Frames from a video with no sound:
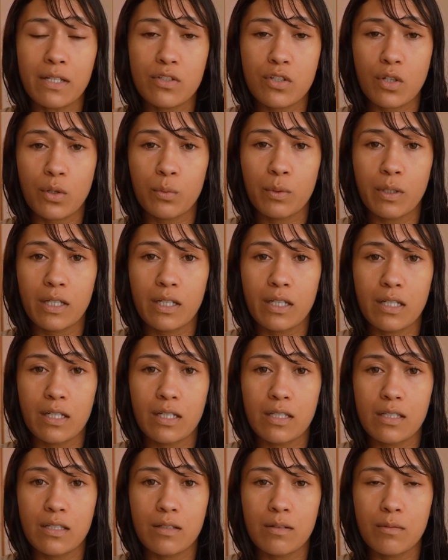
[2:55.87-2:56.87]
So
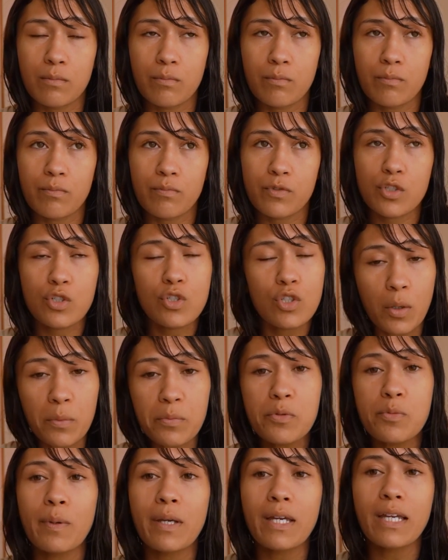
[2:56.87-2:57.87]
we
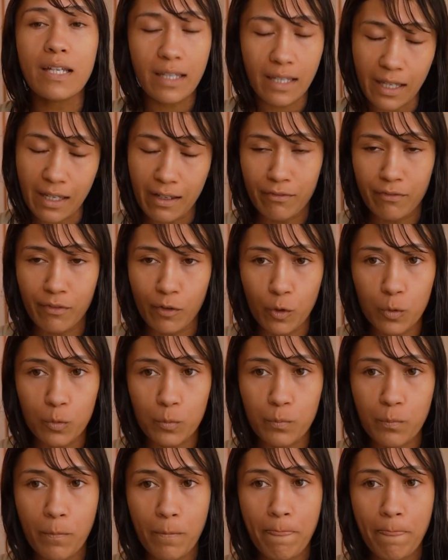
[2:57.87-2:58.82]
stopped being careful.